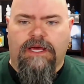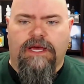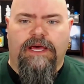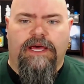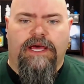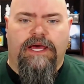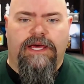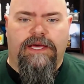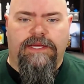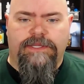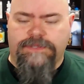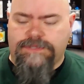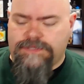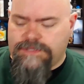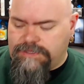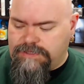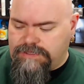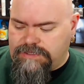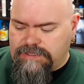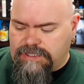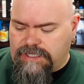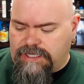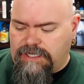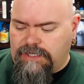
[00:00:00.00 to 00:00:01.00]
and
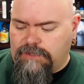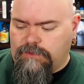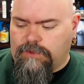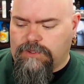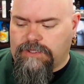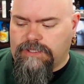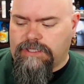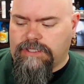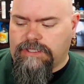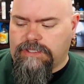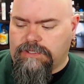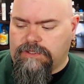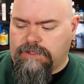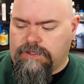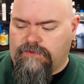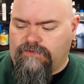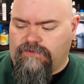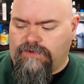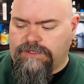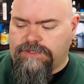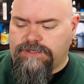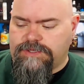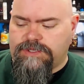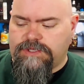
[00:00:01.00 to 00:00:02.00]
today we're going to go
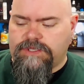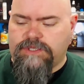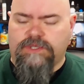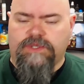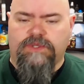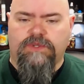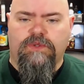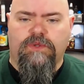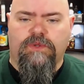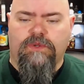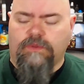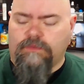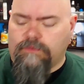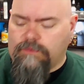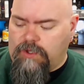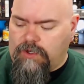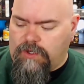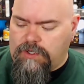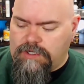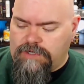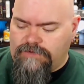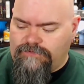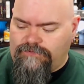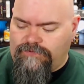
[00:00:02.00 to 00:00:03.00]
over two
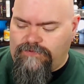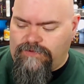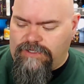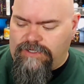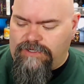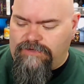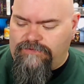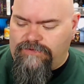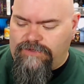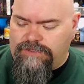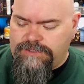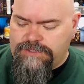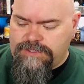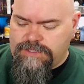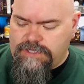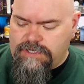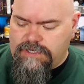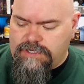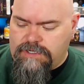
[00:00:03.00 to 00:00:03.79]
more flavors